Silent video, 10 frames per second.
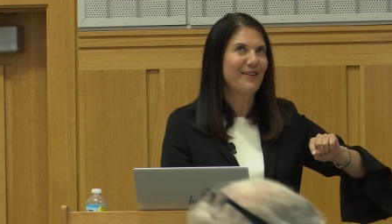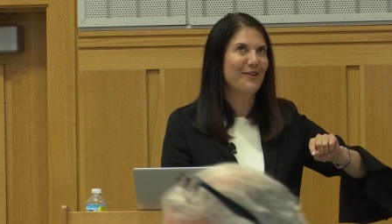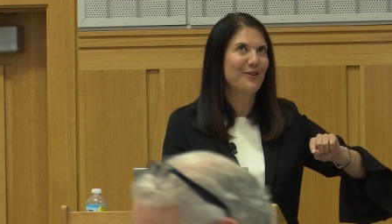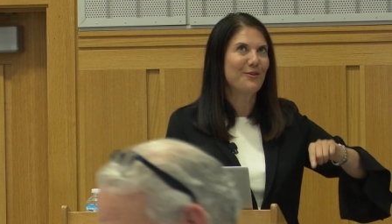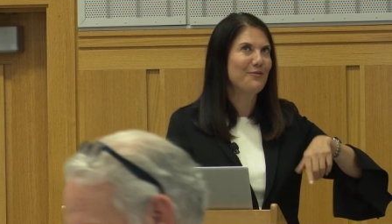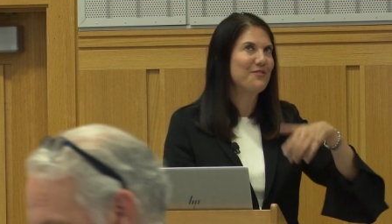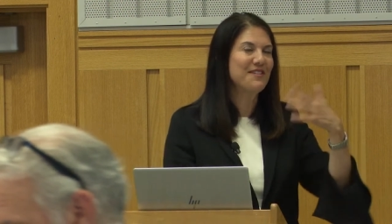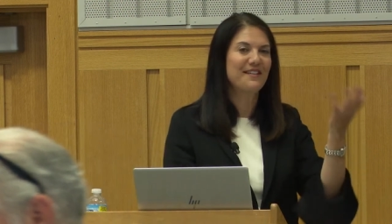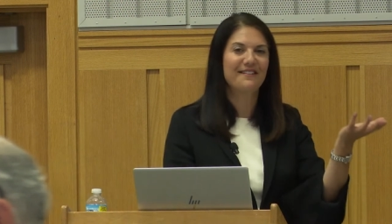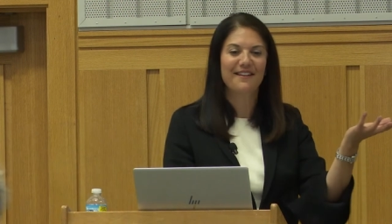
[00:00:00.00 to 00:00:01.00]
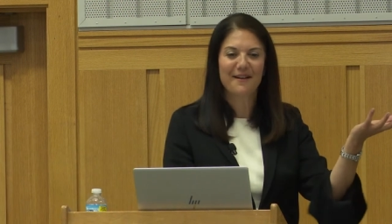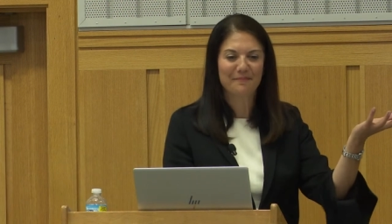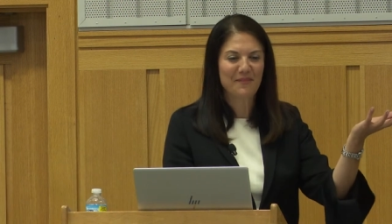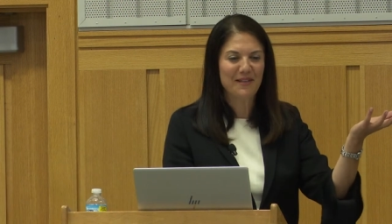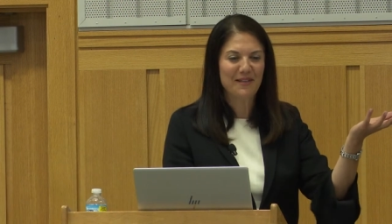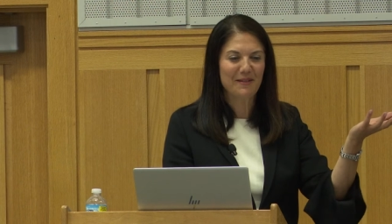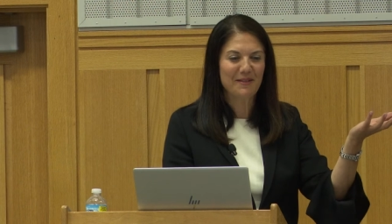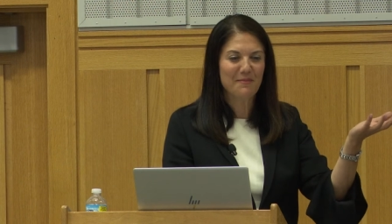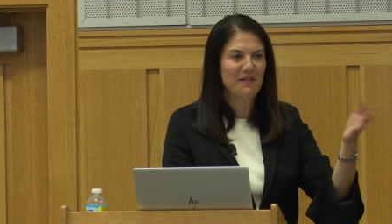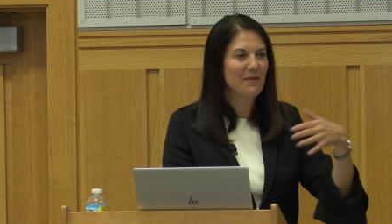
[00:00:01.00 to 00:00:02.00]
You've seen
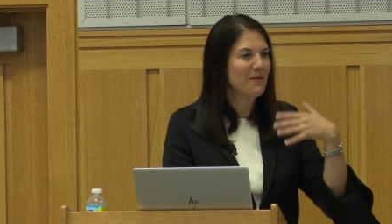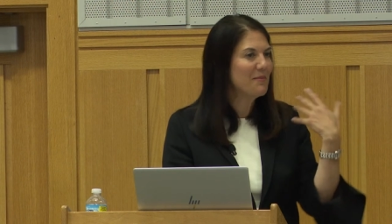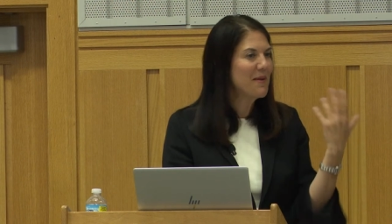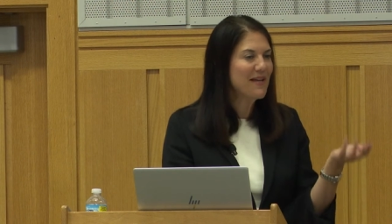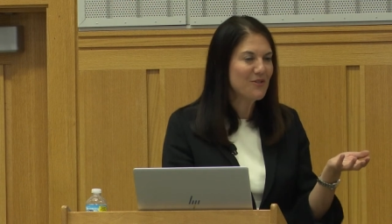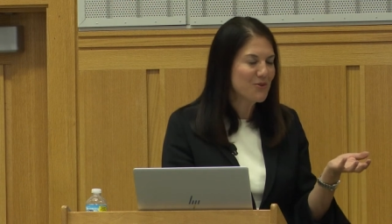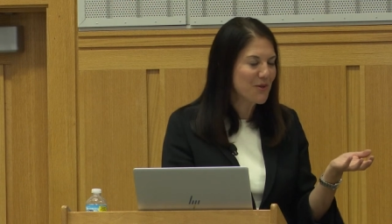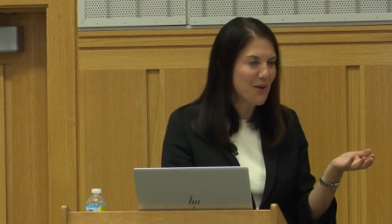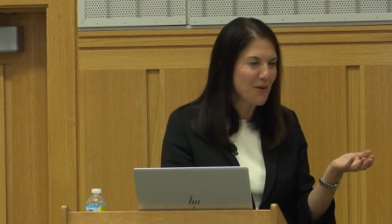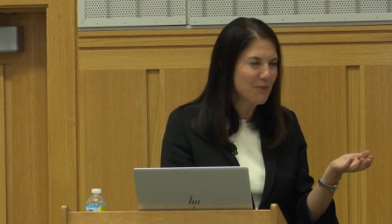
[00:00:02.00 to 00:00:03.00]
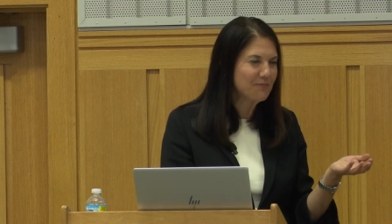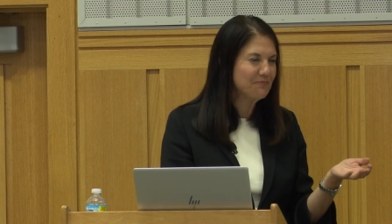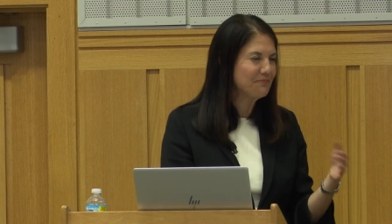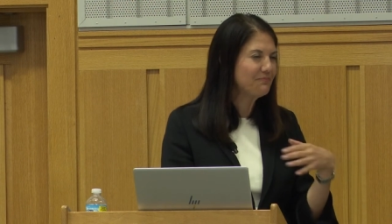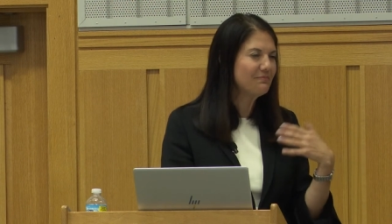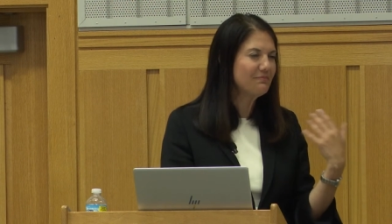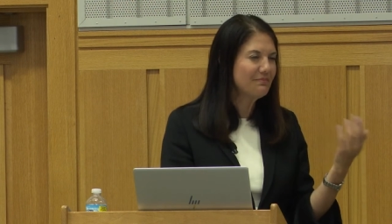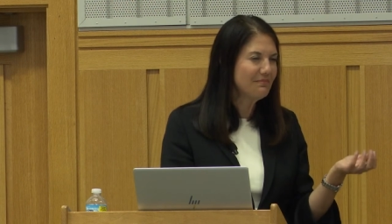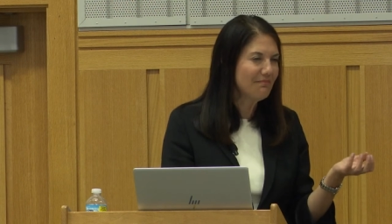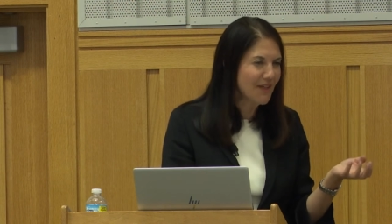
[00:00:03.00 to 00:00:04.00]
some of the pay-as-you-go
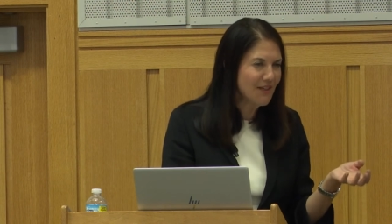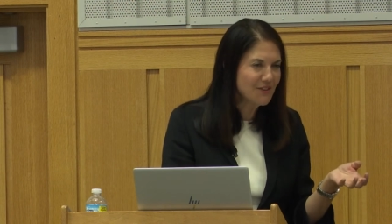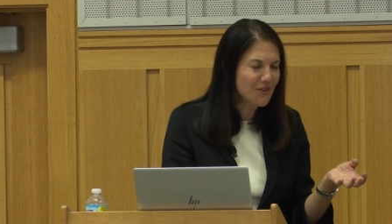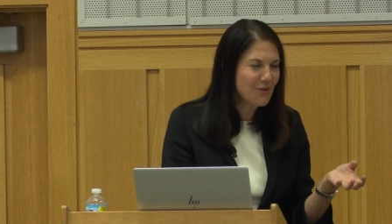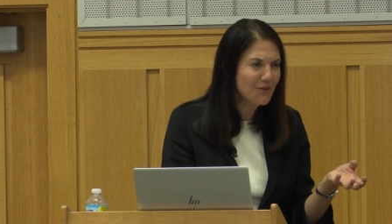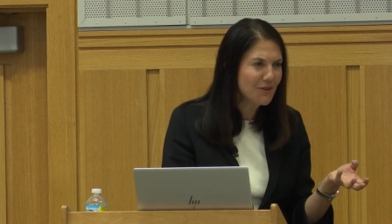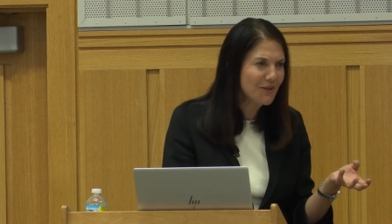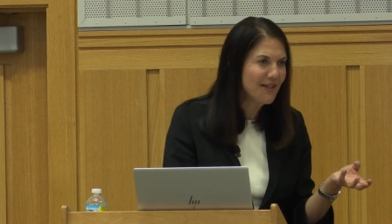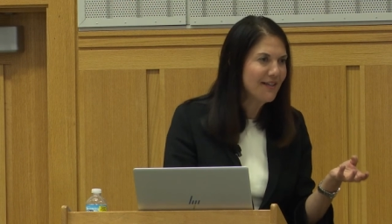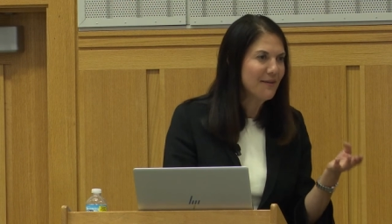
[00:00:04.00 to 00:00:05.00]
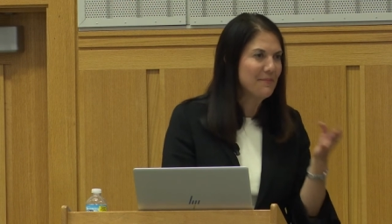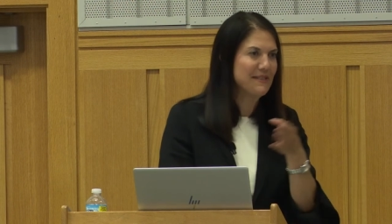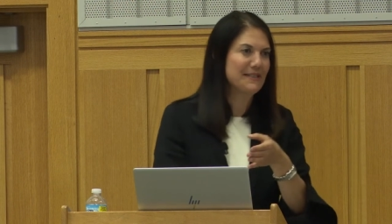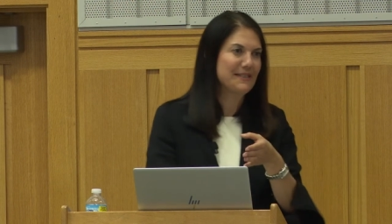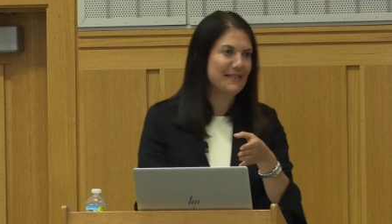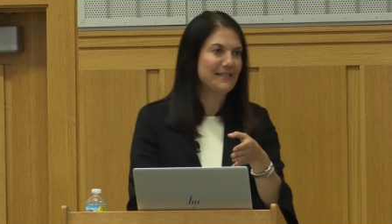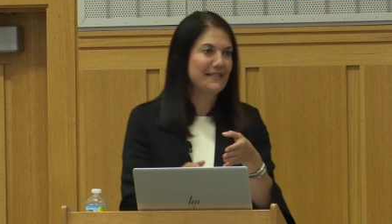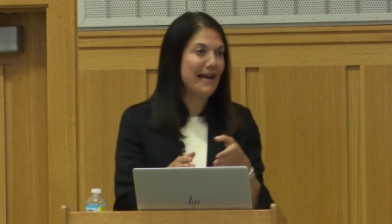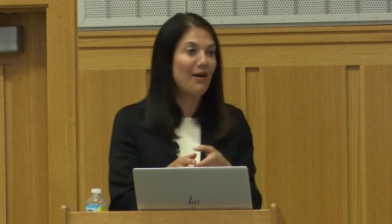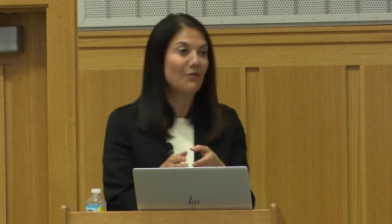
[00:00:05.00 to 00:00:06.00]
solar businesses
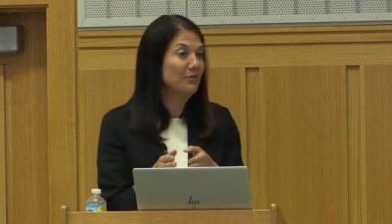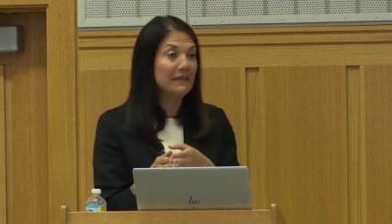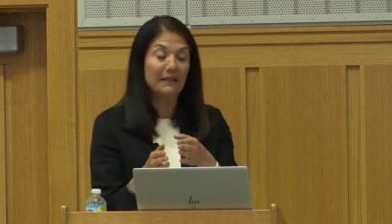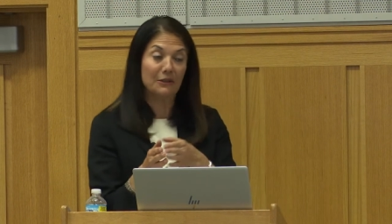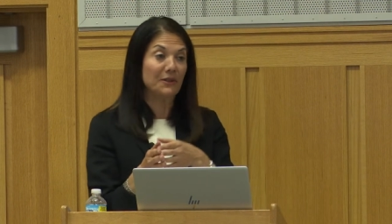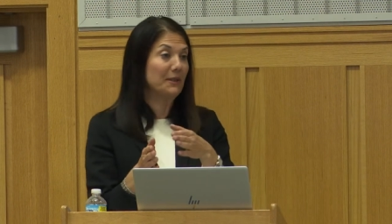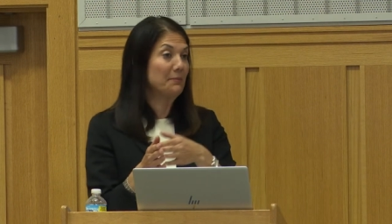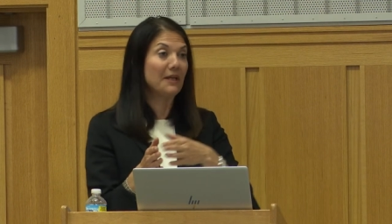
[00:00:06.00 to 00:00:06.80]
now really looking